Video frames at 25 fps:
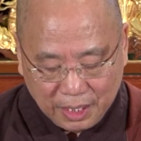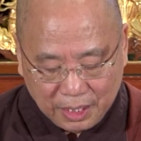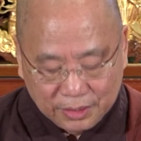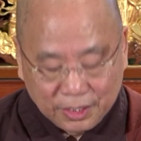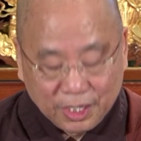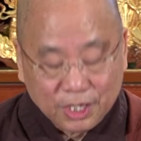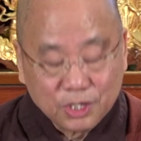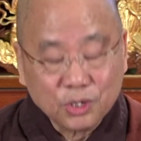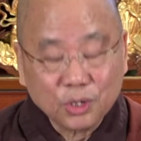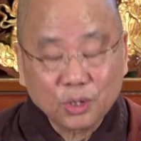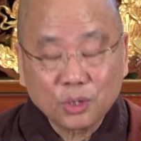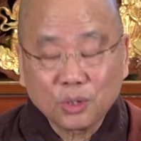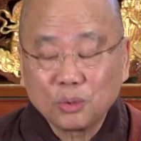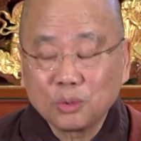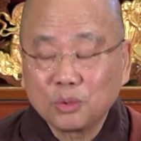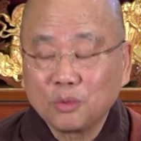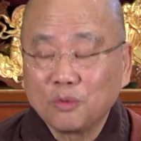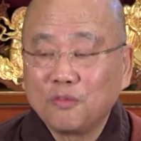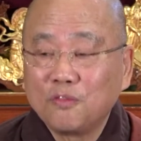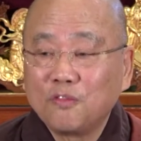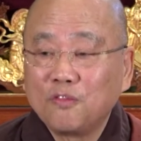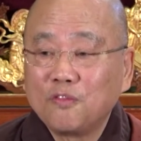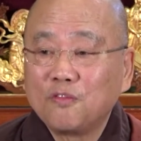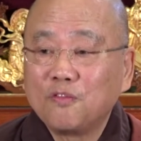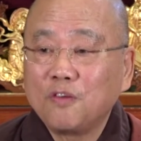Then you go to
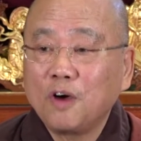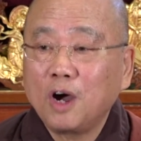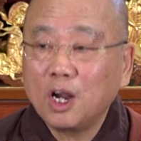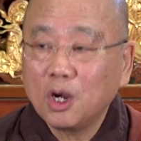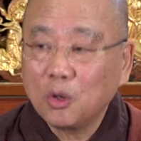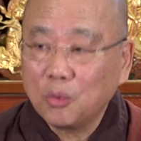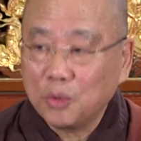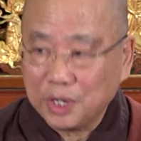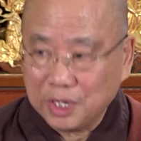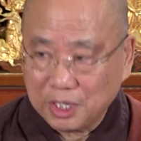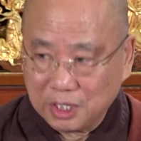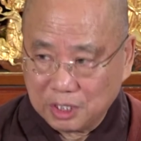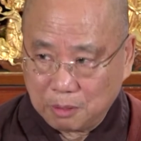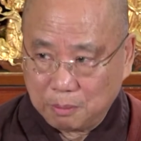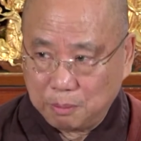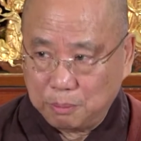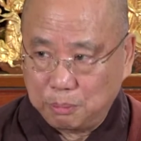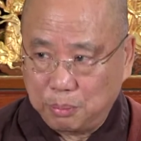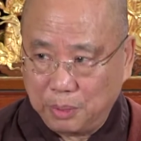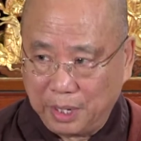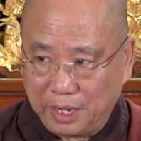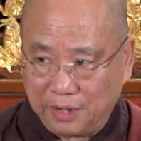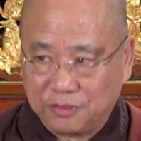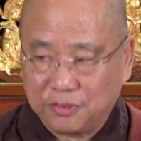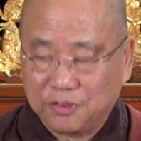following the
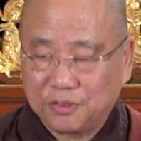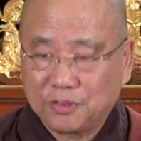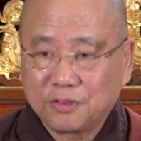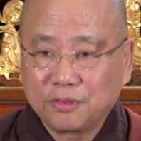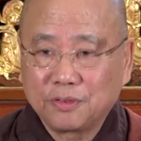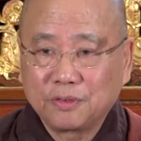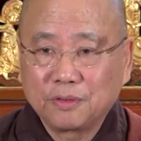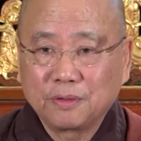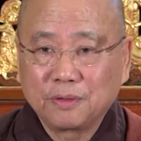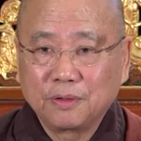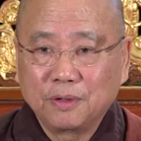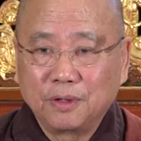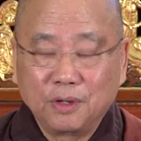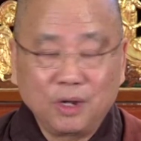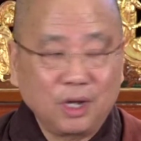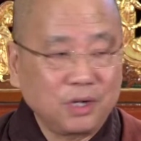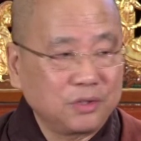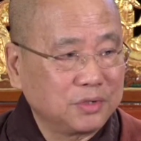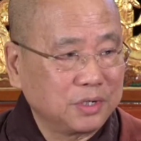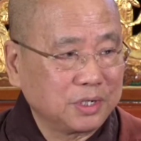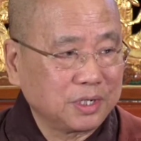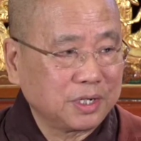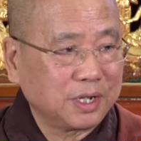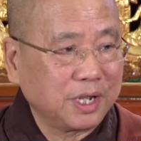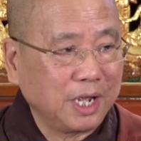breath,
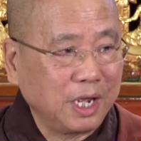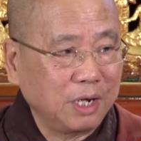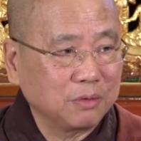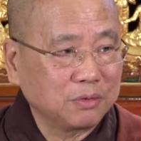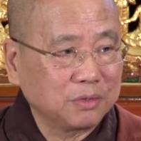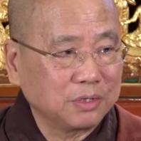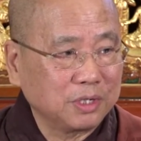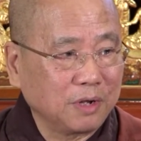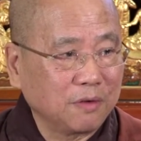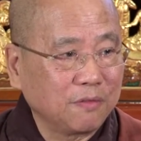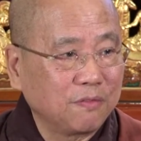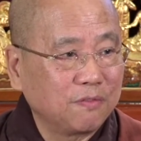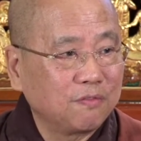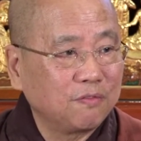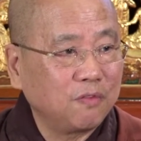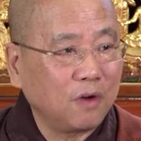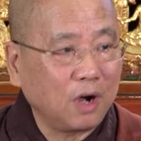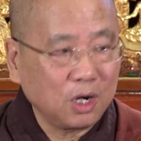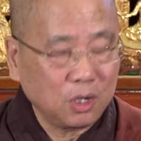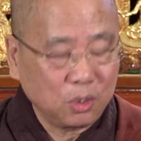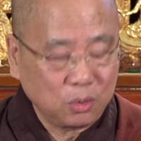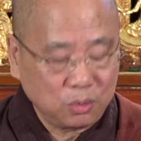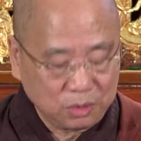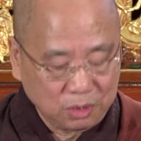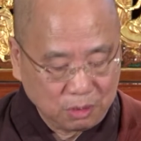not just counting,
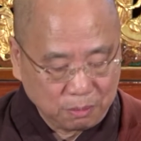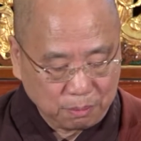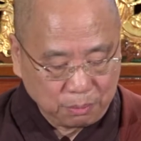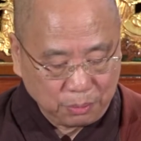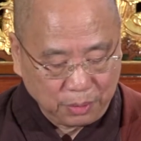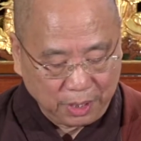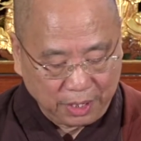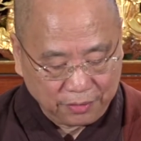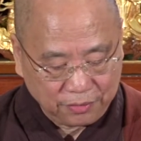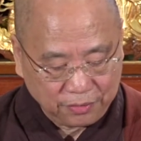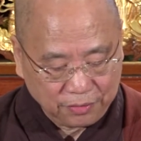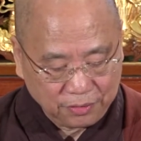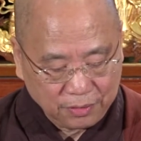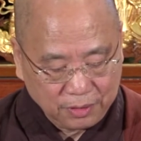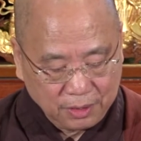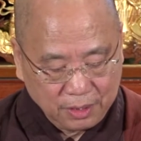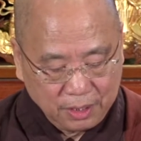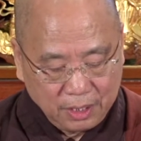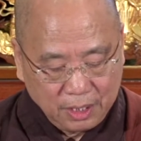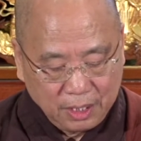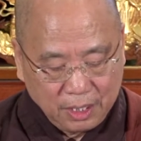follow the breath.